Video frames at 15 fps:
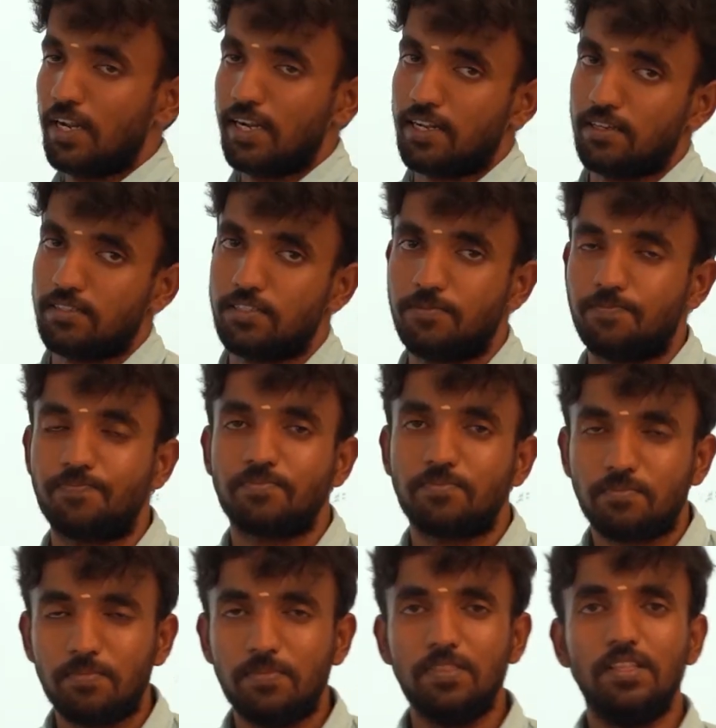data.
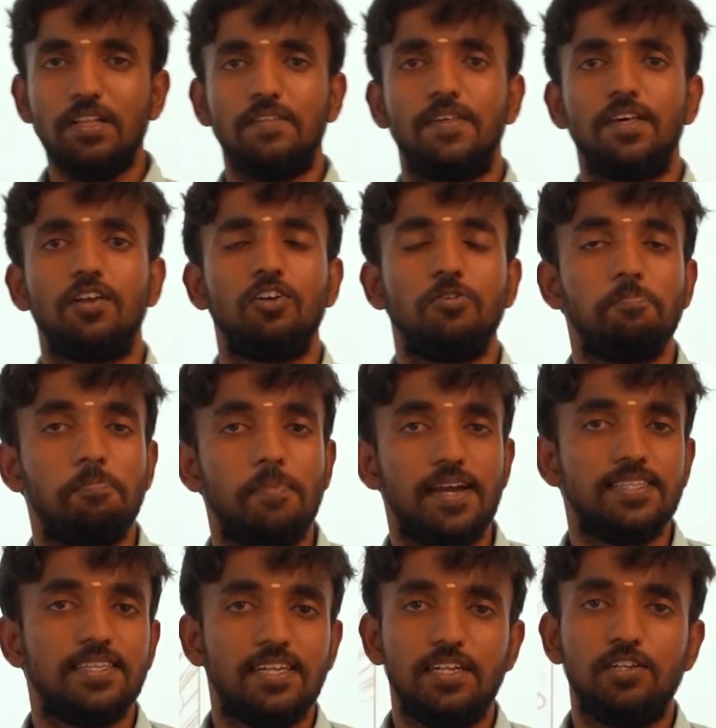There are
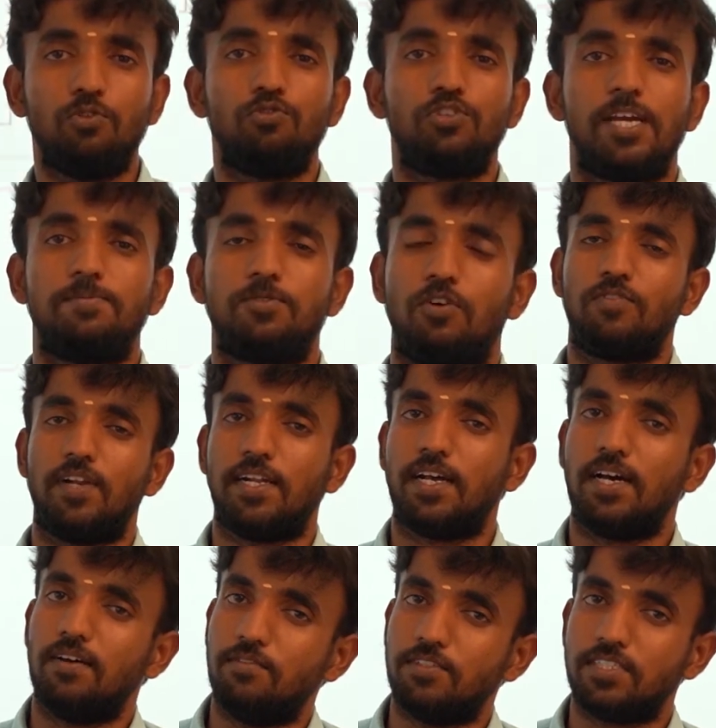majorly 2 types
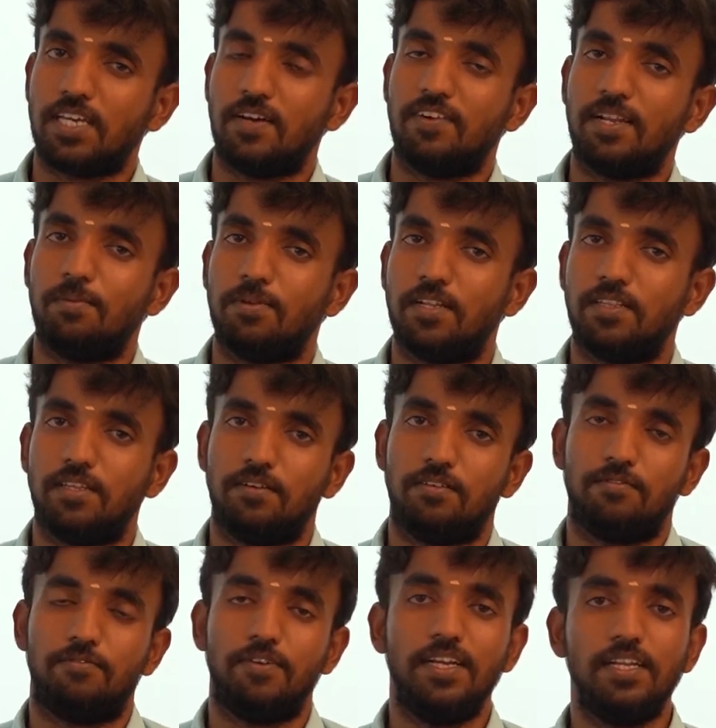data which is available in
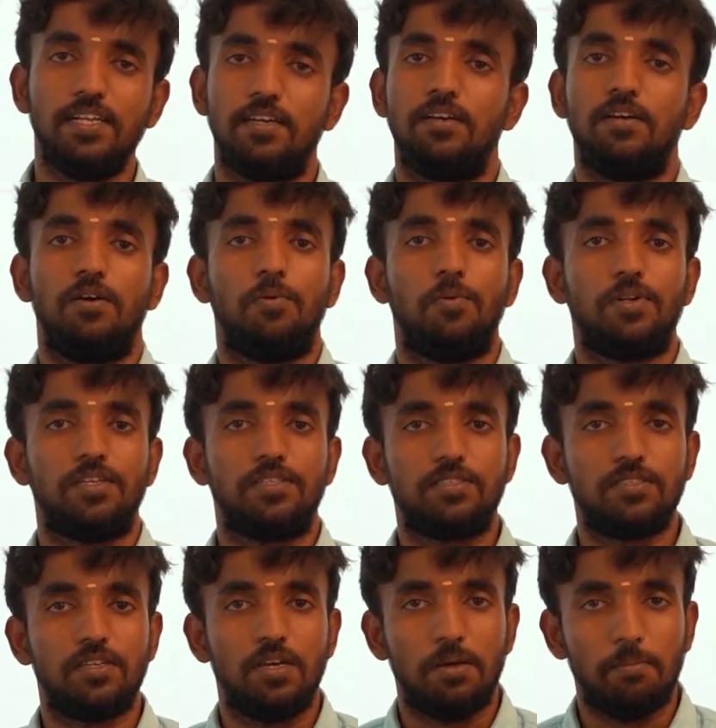the field. One
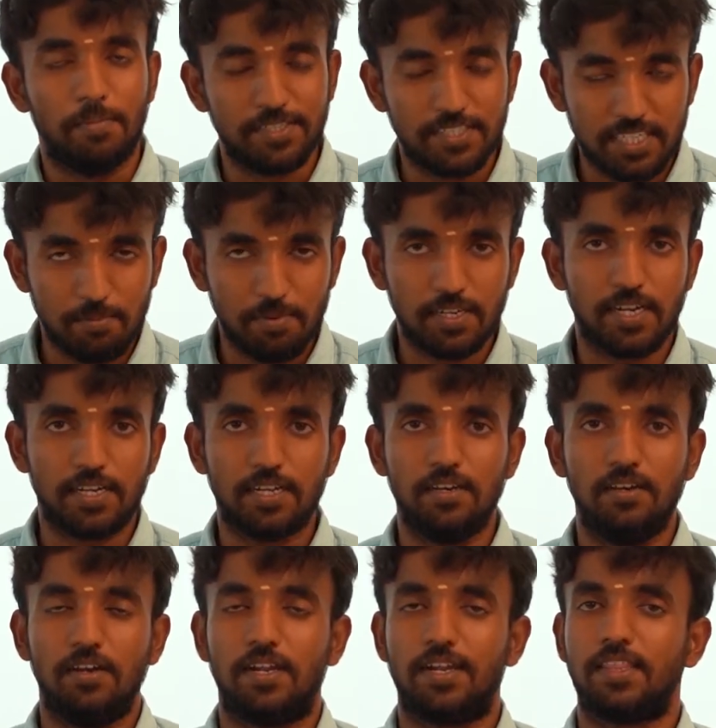is measurable
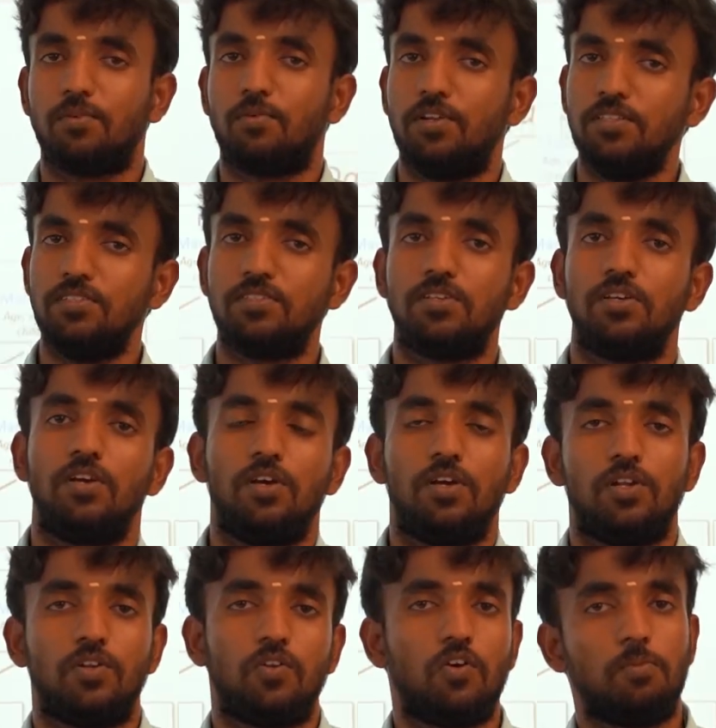data, another one is
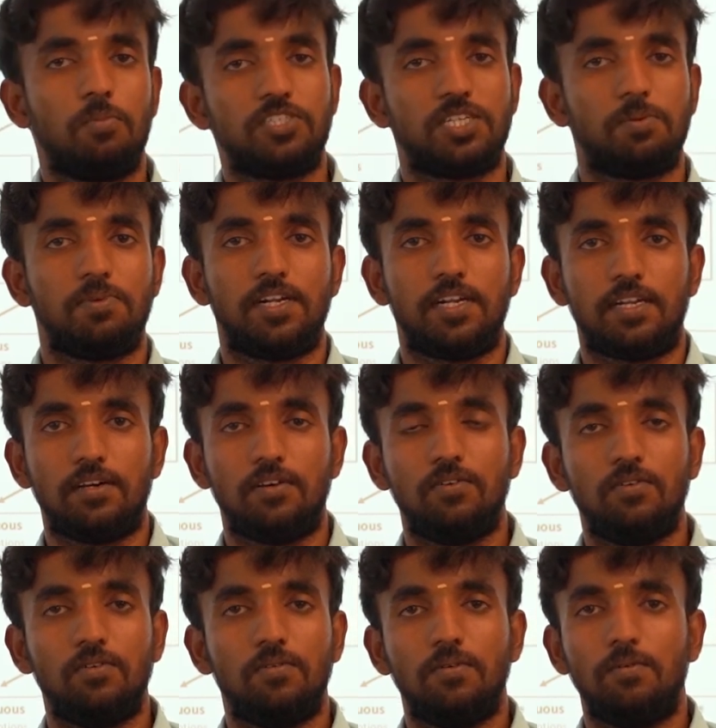non-measurable data.
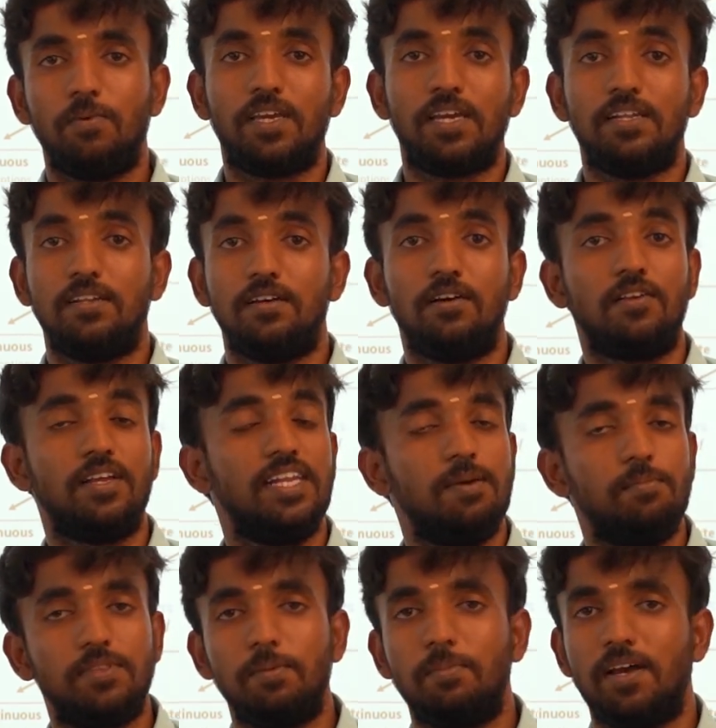We can
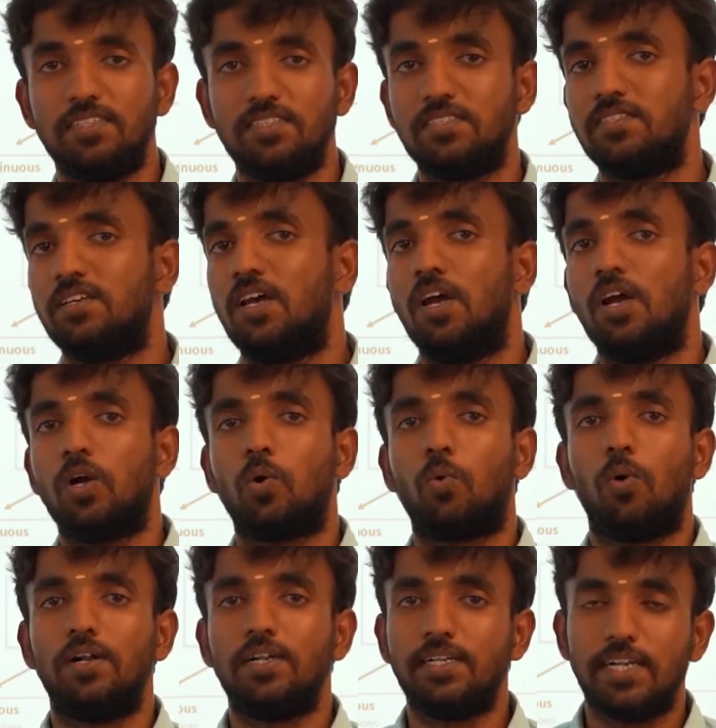rename them as
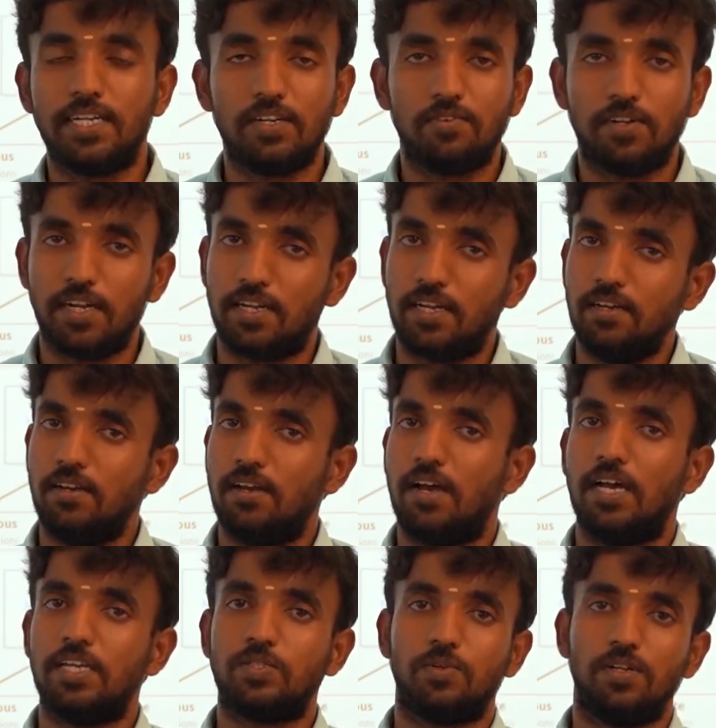quantitative data
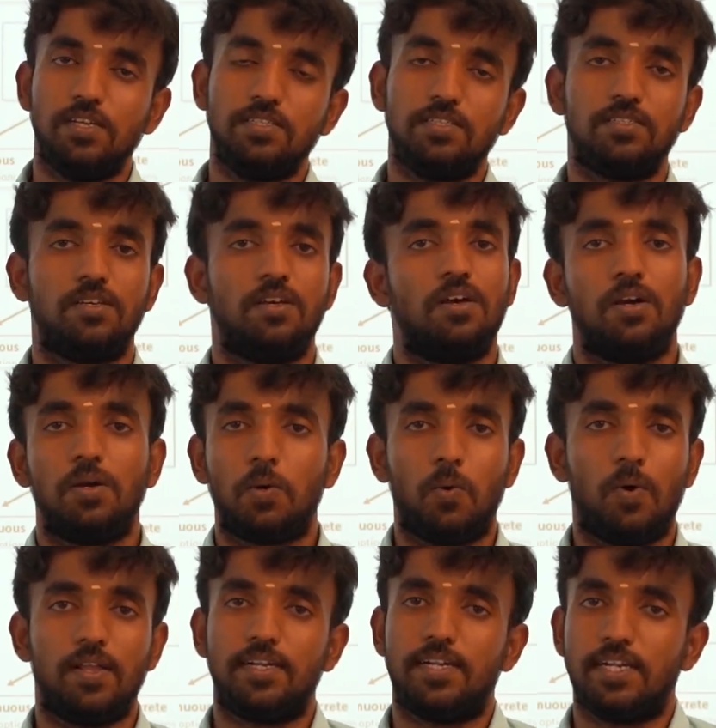as well as
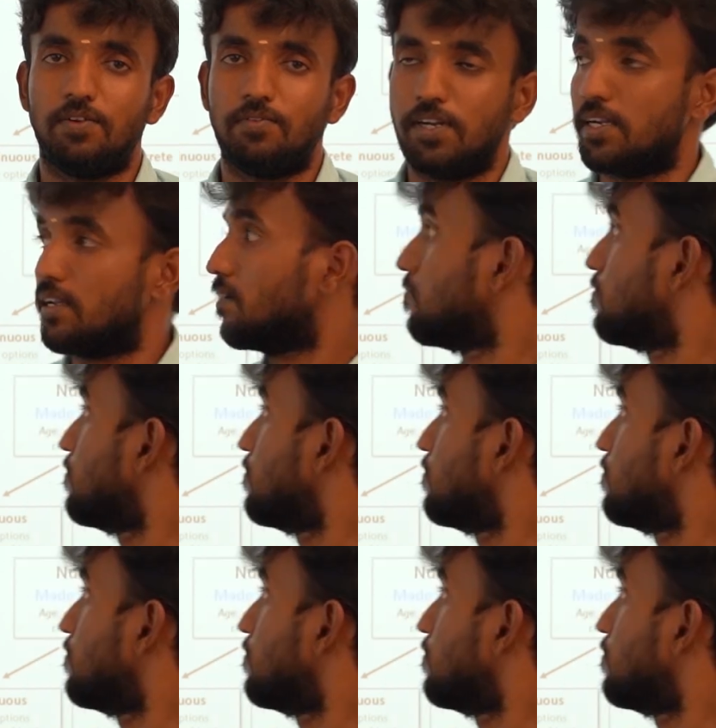qualitative data,